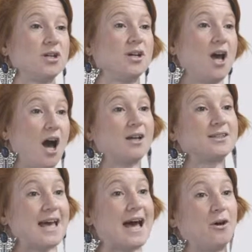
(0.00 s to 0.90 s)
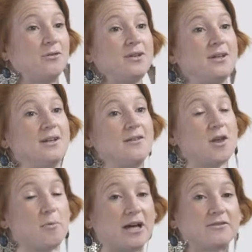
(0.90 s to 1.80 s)
can cut down
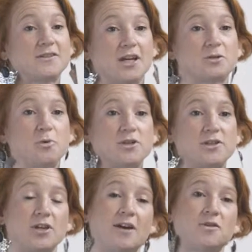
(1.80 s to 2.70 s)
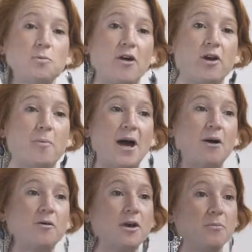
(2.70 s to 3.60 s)
the amount of touch points that you have to worry
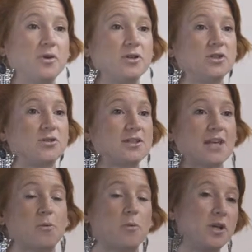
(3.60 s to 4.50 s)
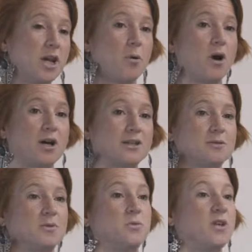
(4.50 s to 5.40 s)
about, because you can say, well, we know our
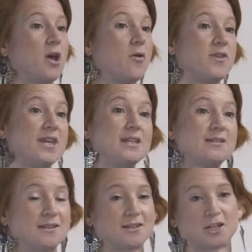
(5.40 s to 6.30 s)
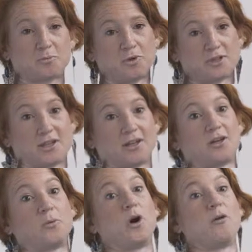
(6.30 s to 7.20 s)
customers, we know these are the touch points that are
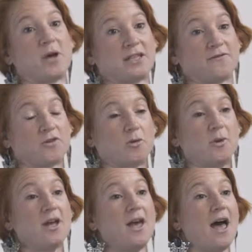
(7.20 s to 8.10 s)
going to work best for them,